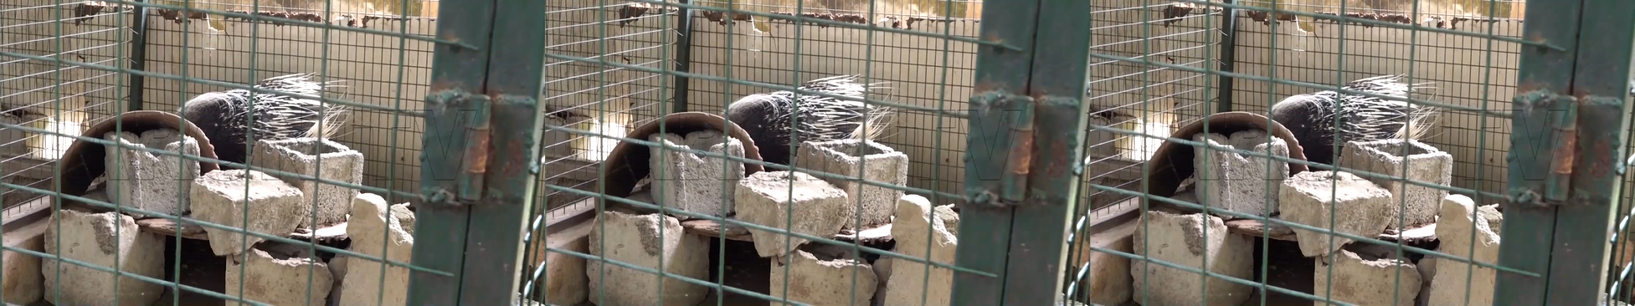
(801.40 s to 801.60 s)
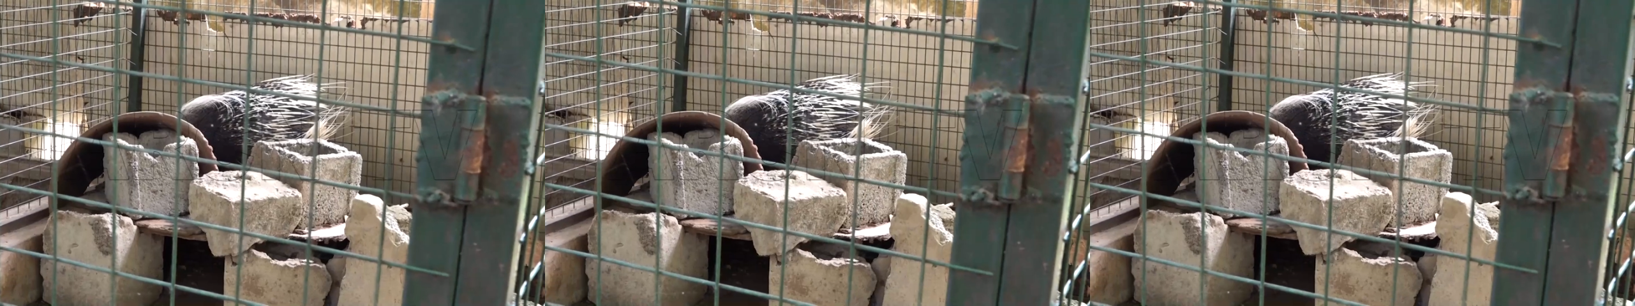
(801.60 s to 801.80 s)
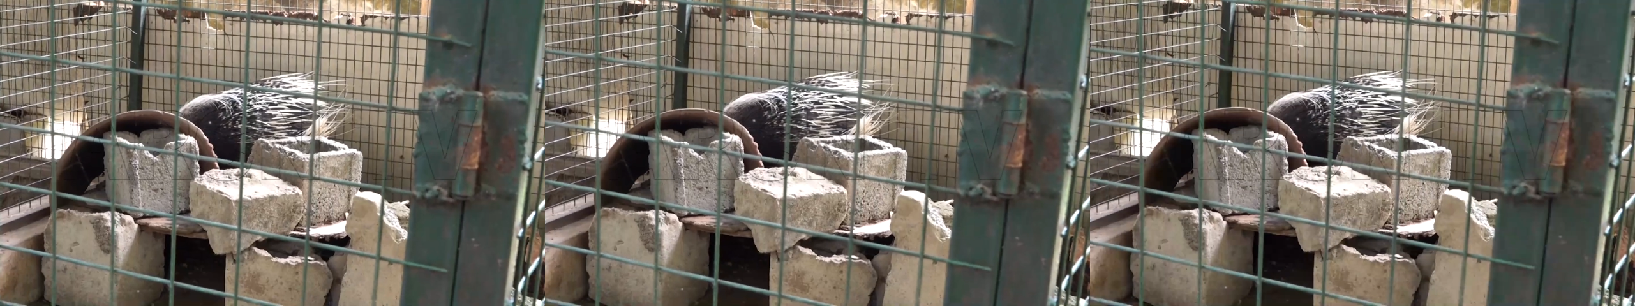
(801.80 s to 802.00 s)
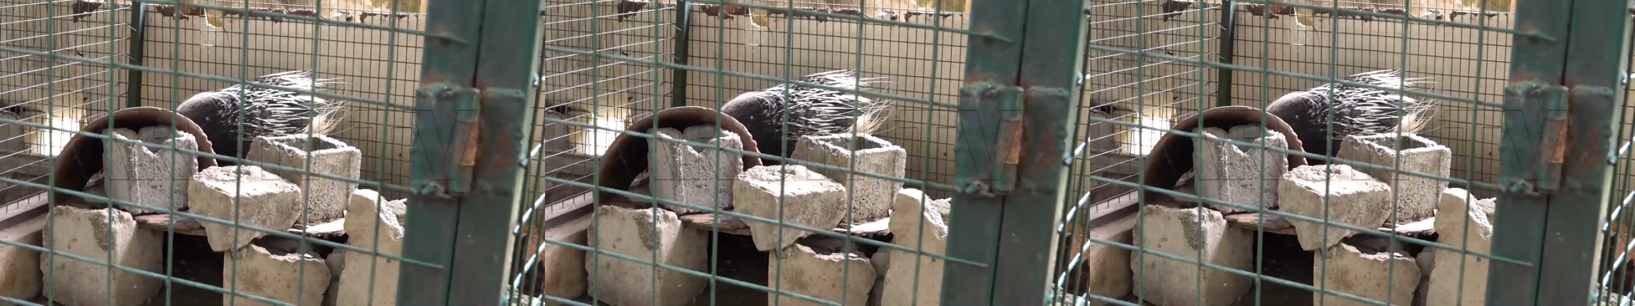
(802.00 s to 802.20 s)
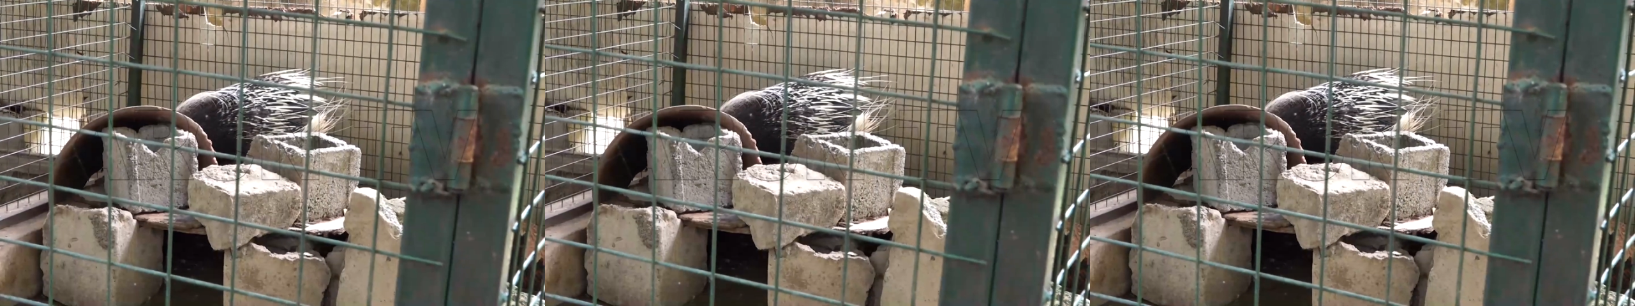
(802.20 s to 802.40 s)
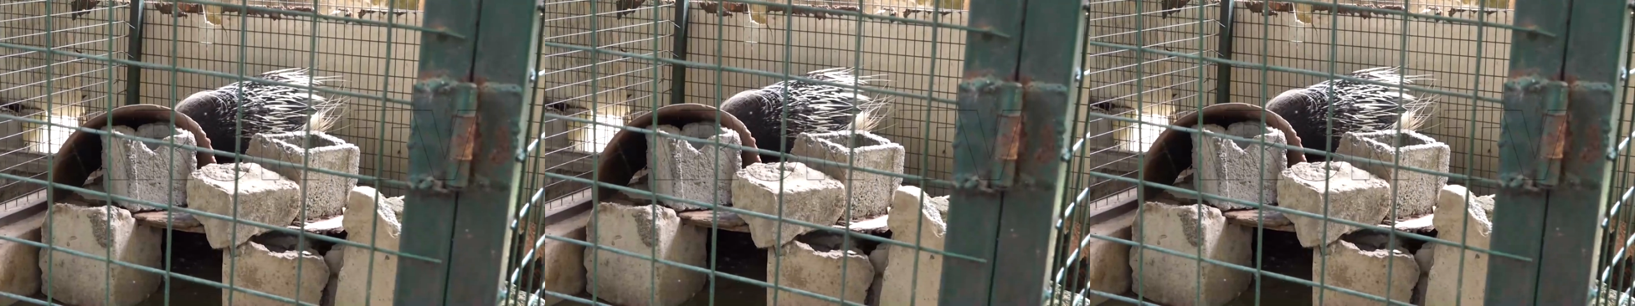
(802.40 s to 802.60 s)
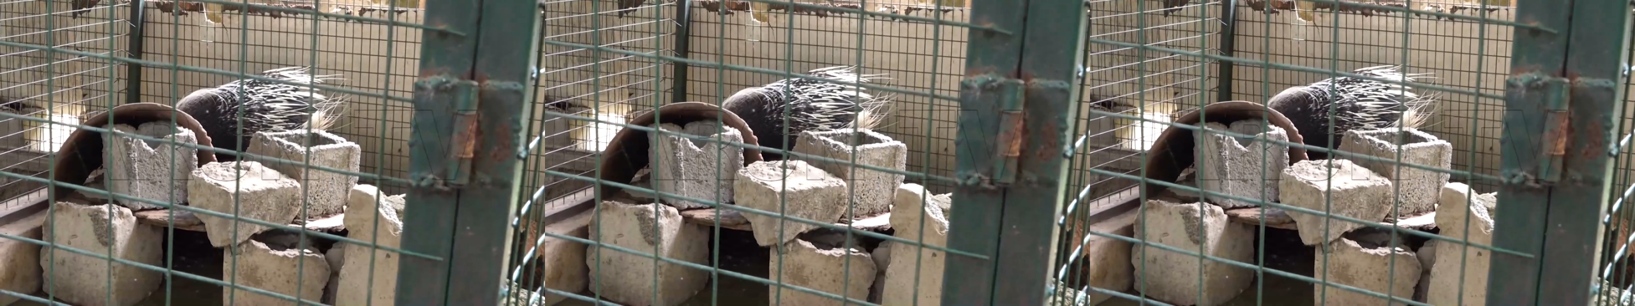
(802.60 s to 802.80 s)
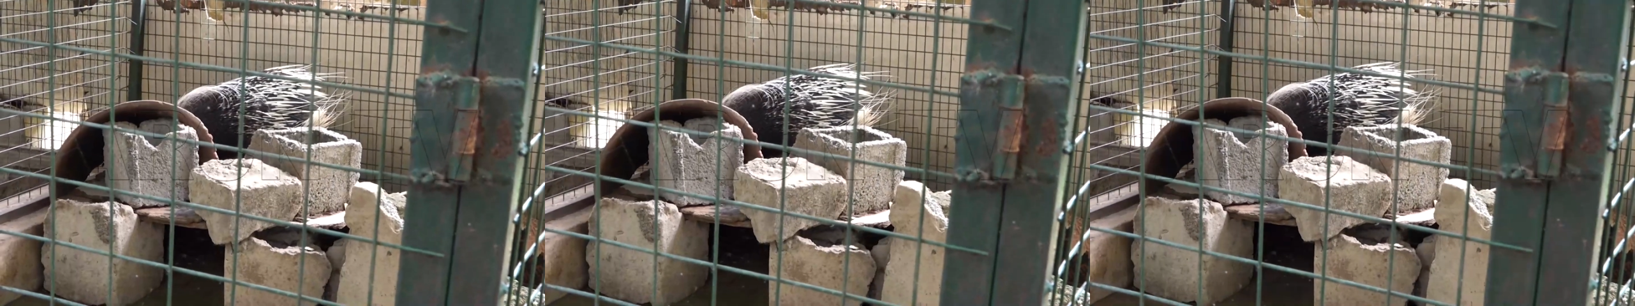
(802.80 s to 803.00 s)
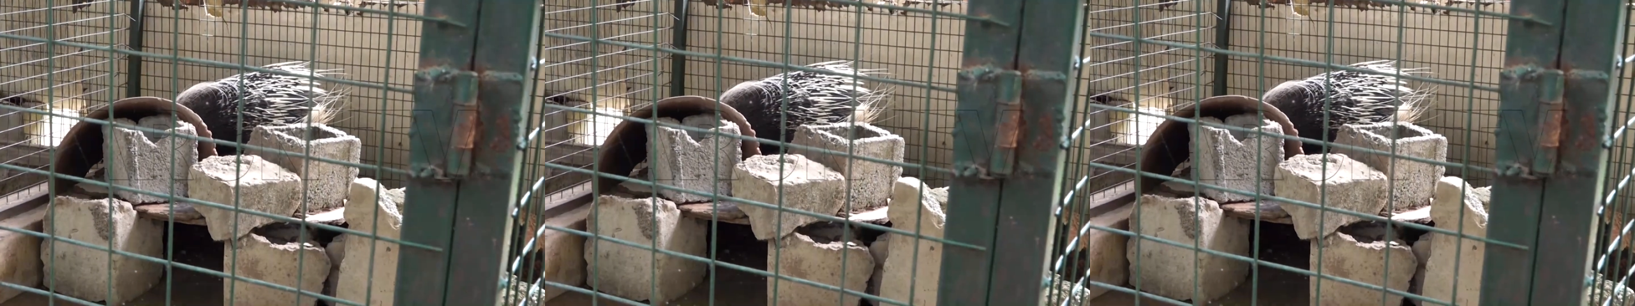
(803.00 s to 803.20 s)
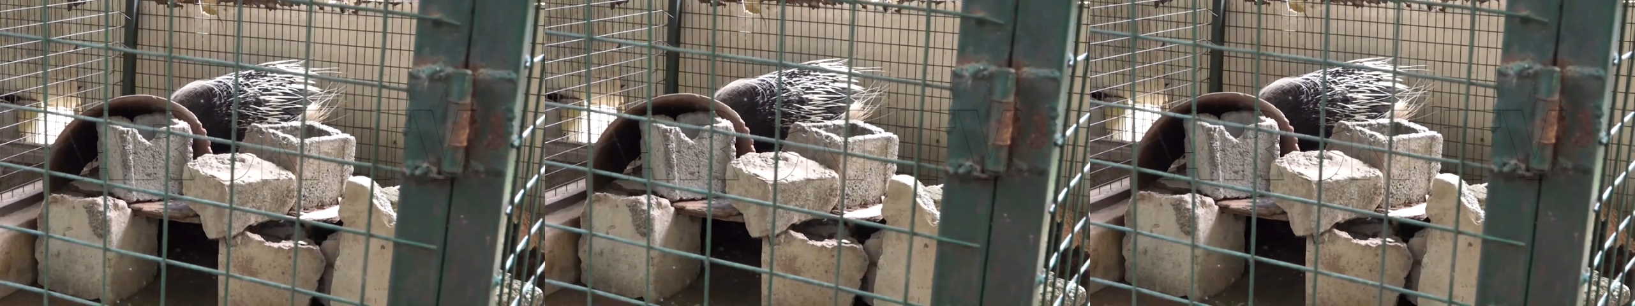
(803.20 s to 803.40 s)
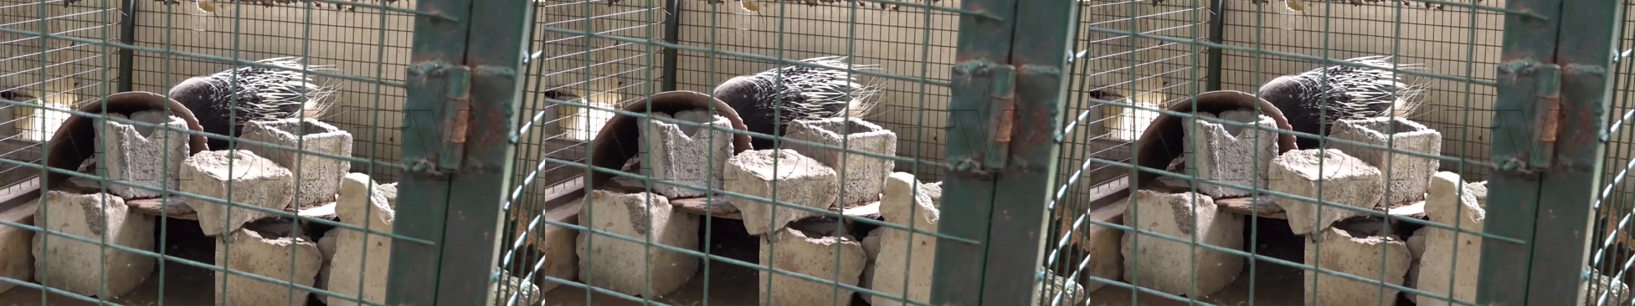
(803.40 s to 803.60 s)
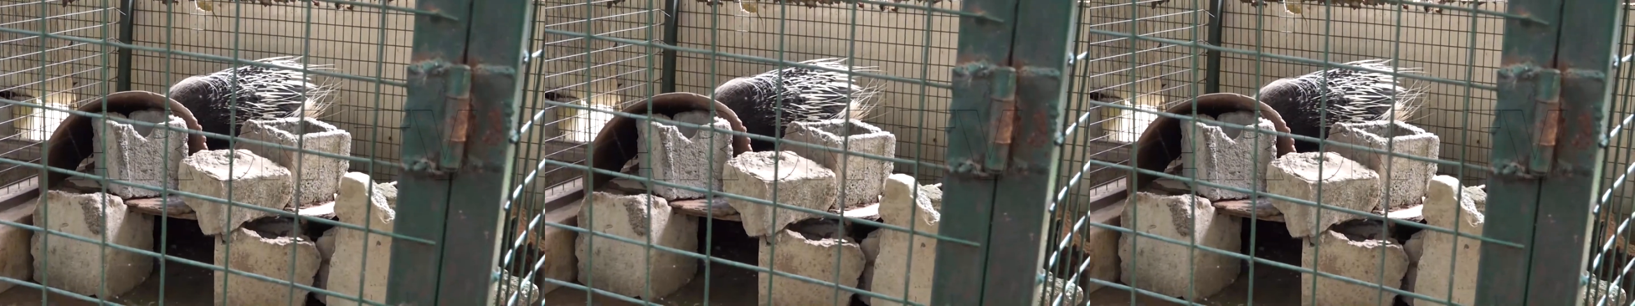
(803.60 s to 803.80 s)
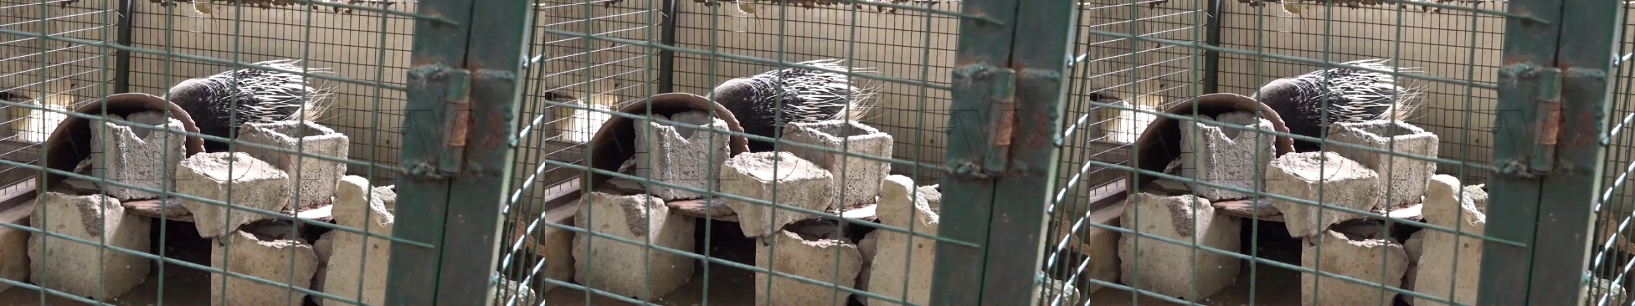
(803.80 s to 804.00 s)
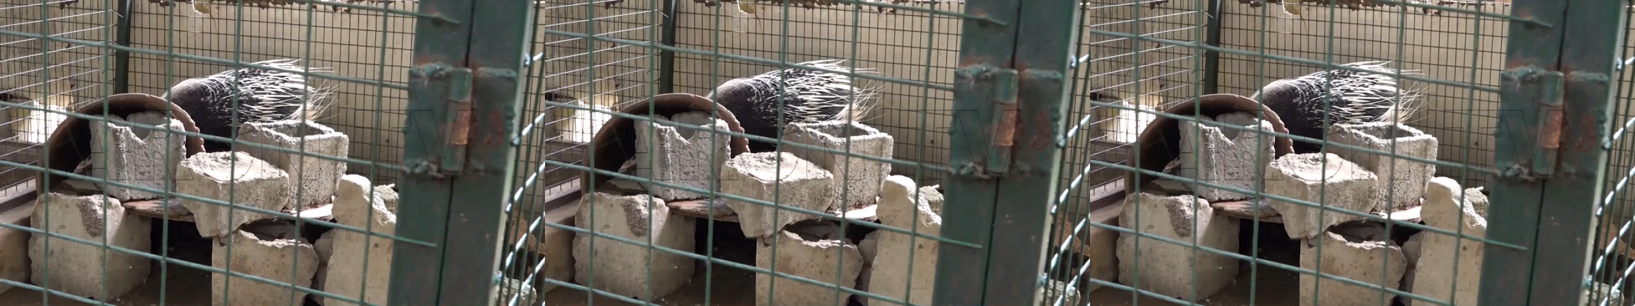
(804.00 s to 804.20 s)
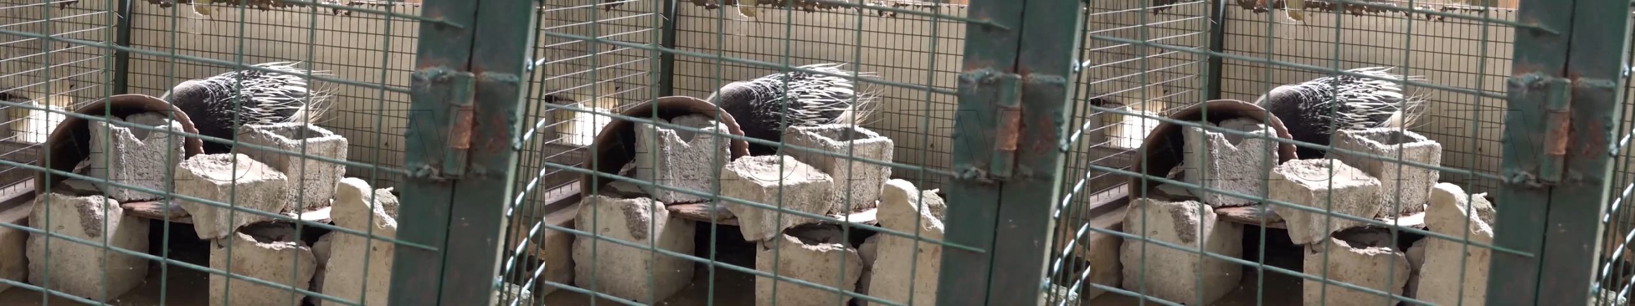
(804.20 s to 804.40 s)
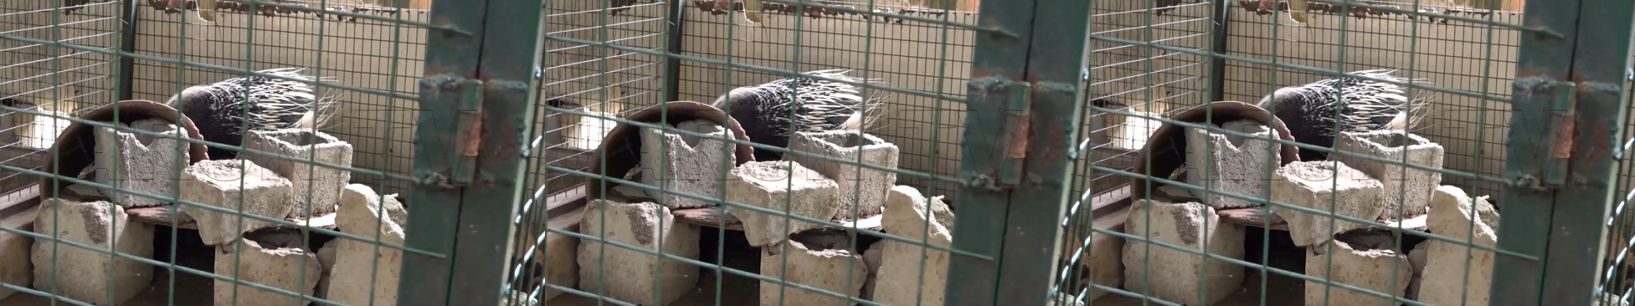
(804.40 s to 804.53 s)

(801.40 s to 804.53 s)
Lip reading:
Nobody's mouth can be seen.